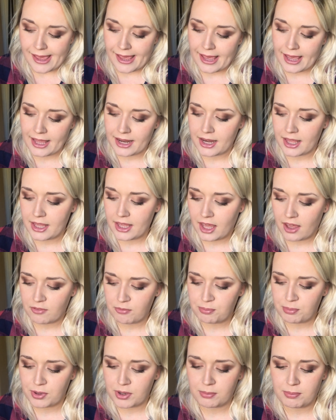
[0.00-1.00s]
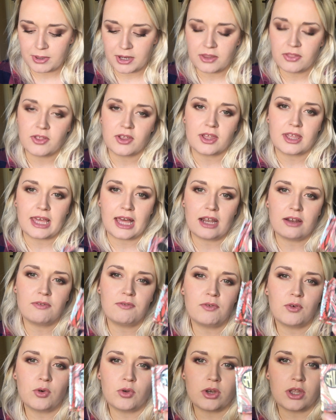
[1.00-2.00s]
and I have put a bit of the
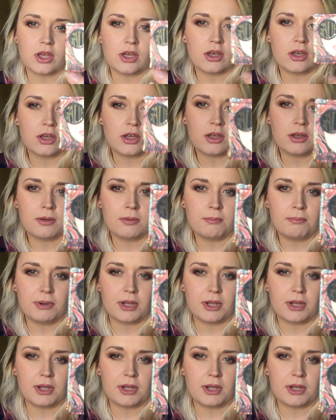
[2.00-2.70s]
California